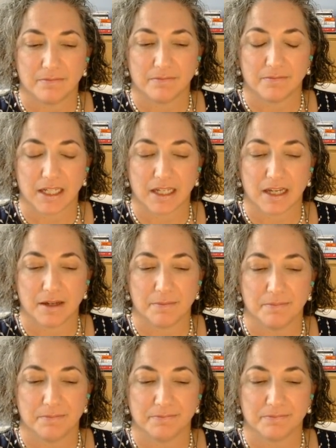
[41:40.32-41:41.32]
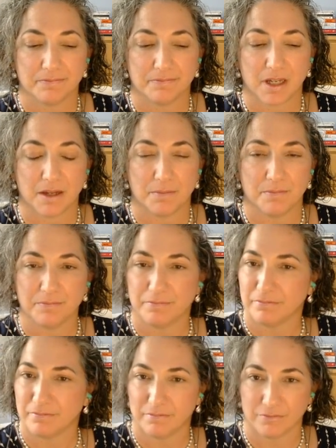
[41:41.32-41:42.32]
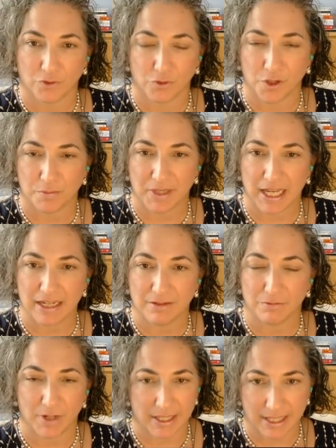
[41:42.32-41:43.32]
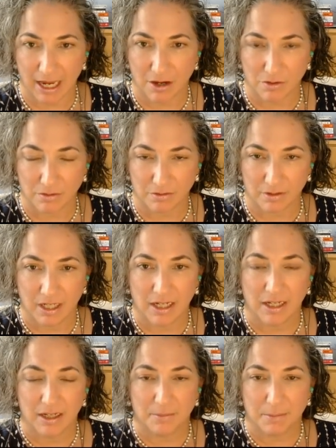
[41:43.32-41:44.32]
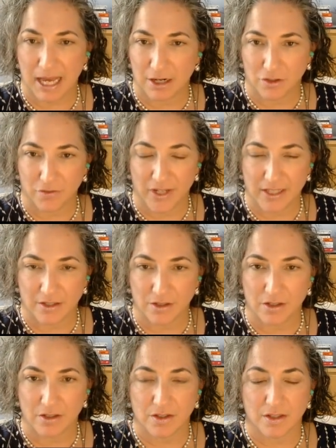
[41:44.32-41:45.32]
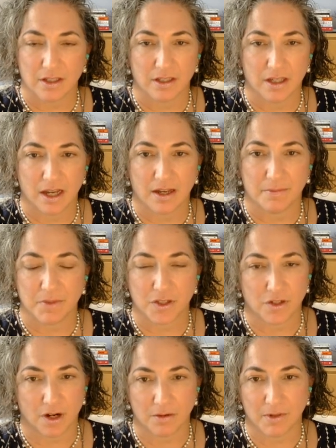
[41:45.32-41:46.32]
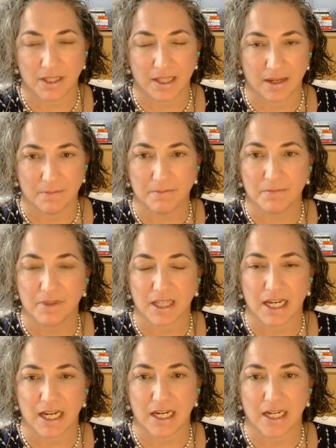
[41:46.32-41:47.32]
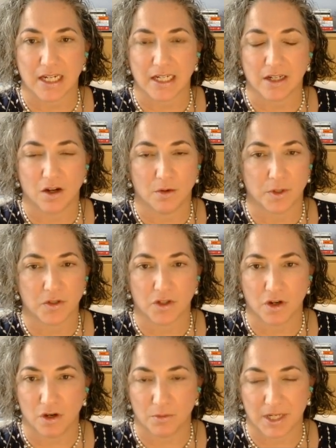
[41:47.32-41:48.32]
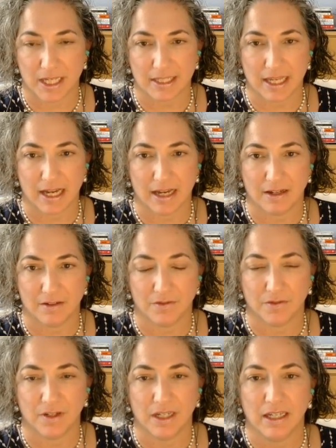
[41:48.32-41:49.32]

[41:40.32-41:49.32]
like a group that rents out paddle vessels. Start with them. They almost always have